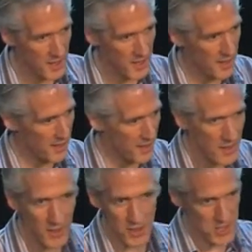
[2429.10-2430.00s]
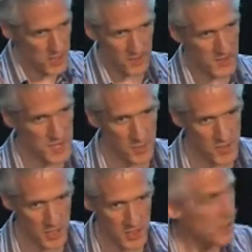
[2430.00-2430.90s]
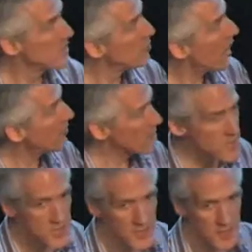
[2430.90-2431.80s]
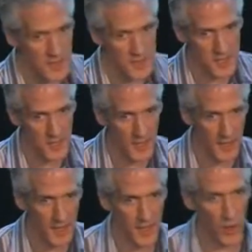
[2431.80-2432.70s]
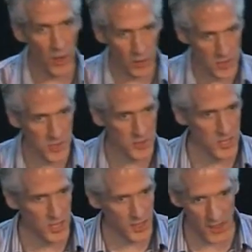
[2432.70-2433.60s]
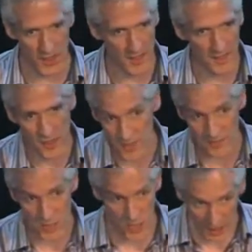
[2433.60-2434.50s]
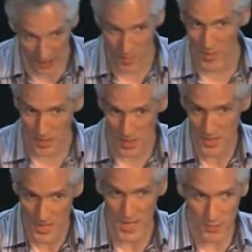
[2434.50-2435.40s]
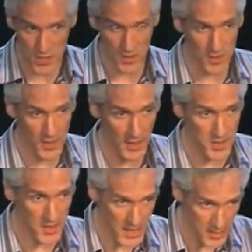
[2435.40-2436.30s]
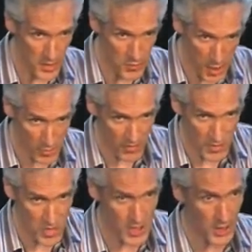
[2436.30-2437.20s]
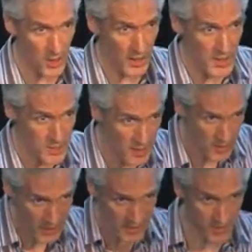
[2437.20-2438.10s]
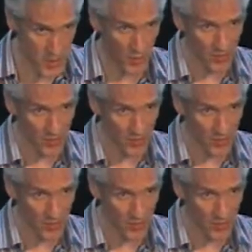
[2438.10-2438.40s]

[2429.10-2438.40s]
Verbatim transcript: uh, lots of different subject uh, departments that uh, all are doing machine learning and have got different jargon, but they're doing the same sort of thing. So that's been a problem for machine learning. It's been quite sort of